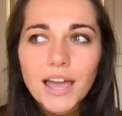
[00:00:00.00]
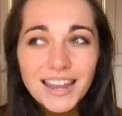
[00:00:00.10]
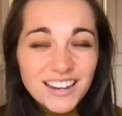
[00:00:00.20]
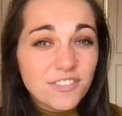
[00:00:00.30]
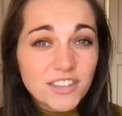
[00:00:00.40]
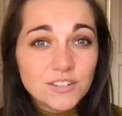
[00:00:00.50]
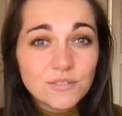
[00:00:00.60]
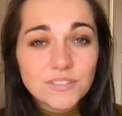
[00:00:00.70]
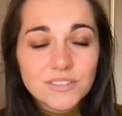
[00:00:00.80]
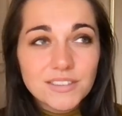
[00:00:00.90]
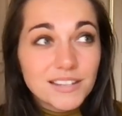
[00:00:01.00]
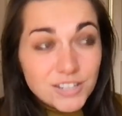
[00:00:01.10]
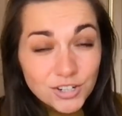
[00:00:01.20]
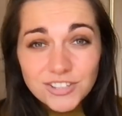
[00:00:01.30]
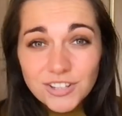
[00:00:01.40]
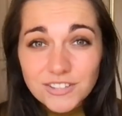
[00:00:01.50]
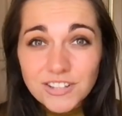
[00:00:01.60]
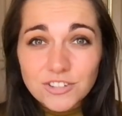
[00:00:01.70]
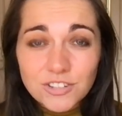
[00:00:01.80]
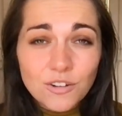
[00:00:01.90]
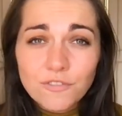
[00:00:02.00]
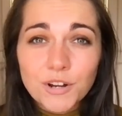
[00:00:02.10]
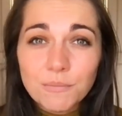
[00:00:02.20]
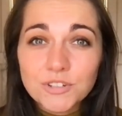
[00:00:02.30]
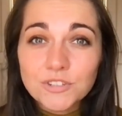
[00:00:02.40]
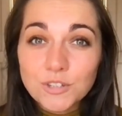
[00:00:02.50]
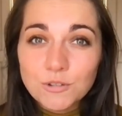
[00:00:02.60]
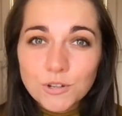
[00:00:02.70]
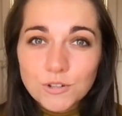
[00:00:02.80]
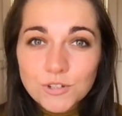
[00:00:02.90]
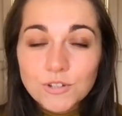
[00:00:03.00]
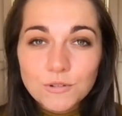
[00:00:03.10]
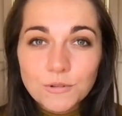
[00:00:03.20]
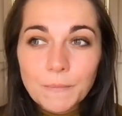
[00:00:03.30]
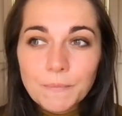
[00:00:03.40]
And if they don't, it turns out there's actually not very much that you can do.